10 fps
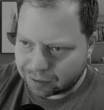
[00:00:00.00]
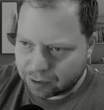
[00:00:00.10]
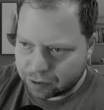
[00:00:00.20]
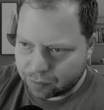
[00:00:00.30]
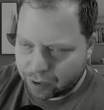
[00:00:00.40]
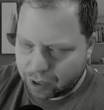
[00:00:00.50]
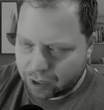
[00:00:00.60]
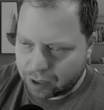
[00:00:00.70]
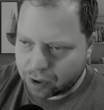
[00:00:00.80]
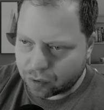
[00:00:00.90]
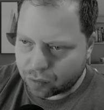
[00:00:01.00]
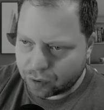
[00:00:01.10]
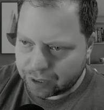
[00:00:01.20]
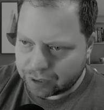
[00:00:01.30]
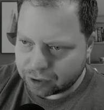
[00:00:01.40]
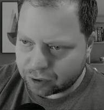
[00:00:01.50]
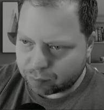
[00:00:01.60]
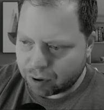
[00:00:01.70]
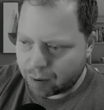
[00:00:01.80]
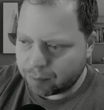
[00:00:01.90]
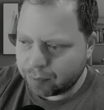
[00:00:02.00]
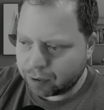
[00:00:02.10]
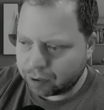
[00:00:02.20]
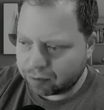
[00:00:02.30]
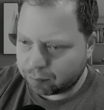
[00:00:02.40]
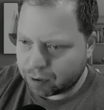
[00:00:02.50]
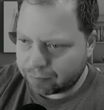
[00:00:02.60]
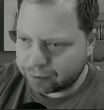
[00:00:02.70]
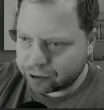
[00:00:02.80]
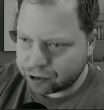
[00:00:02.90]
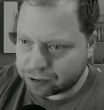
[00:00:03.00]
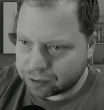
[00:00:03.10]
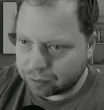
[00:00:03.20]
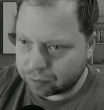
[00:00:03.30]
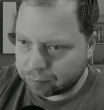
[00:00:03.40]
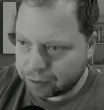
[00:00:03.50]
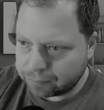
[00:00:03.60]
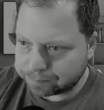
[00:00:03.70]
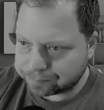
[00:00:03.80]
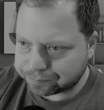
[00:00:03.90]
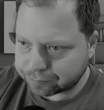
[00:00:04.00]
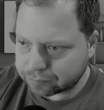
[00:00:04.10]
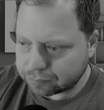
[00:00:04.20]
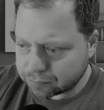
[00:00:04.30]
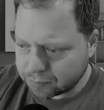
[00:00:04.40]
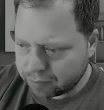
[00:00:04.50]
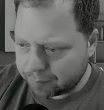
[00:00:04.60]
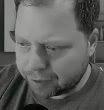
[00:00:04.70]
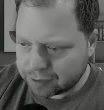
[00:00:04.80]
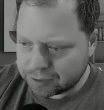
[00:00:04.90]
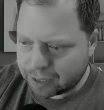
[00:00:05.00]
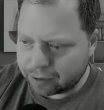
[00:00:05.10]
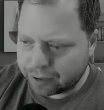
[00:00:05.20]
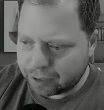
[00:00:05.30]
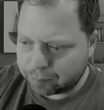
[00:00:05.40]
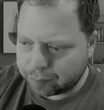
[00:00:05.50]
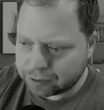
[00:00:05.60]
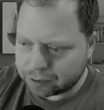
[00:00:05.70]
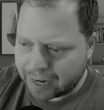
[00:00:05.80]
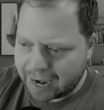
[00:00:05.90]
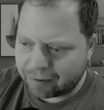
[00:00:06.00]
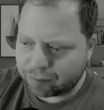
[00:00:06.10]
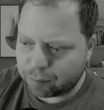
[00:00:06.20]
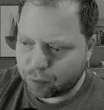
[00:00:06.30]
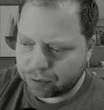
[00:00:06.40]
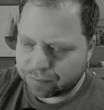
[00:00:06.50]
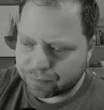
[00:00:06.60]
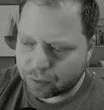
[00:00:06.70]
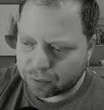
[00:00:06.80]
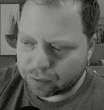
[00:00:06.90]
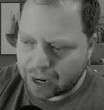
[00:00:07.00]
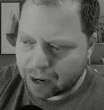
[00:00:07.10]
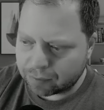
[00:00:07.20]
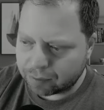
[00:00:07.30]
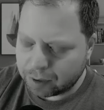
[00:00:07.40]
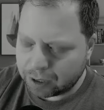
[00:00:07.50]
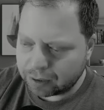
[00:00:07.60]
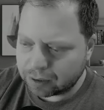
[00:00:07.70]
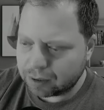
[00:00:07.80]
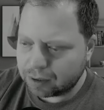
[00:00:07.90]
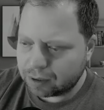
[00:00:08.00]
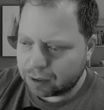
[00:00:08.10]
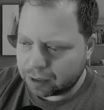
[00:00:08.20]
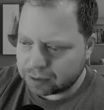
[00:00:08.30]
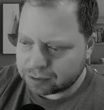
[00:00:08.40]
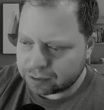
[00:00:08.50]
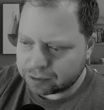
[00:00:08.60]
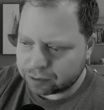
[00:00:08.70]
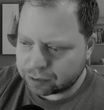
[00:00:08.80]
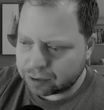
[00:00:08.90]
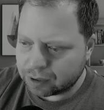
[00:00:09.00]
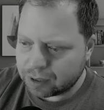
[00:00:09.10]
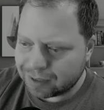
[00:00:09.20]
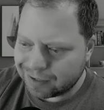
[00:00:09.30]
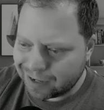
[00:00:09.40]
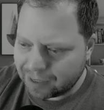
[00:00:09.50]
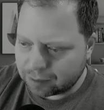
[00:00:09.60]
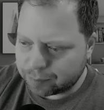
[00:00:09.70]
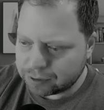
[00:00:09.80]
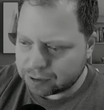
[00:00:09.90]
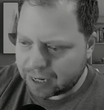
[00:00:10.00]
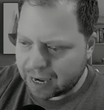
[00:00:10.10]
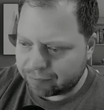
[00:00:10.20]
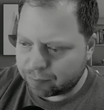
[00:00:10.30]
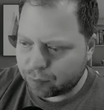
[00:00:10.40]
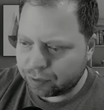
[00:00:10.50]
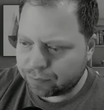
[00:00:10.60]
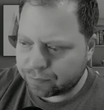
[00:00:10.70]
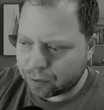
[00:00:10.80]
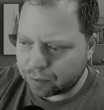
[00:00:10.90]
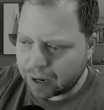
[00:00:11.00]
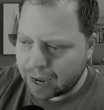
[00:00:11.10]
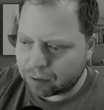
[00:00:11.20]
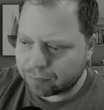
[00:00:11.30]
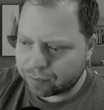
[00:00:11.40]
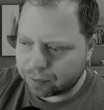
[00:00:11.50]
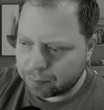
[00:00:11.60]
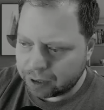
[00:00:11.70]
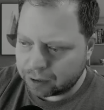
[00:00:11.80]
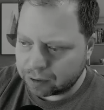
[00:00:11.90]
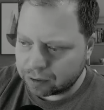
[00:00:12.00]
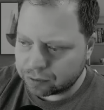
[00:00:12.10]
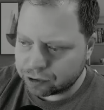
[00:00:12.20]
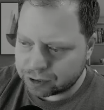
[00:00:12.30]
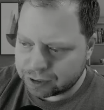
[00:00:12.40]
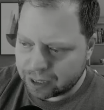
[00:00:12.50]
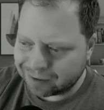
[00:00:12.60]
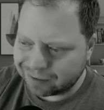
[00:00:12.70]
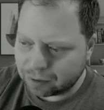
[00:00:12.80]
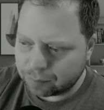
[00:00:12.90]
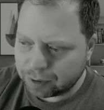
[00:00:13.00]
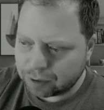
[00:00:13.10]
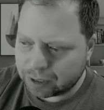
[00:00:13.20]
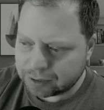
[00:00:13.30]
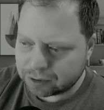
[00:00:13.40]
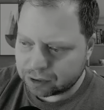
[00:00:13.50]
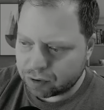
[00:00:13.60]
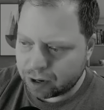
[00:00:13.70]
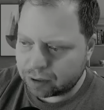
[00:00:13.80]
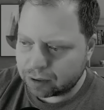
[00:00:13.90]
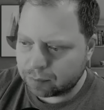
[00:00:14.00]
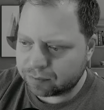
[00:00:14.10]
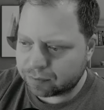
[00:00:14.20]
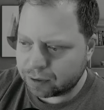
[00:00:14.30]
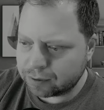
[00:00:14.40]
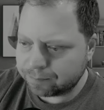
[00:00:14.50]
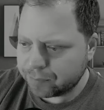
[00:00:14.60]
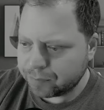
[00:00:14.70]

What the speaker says: you increase your probability of profit just a little bit, right? Because now your naked puts are half a point further out of the money. And since your naked puts are half a point further out of the money, you just take a little bit less credit up front.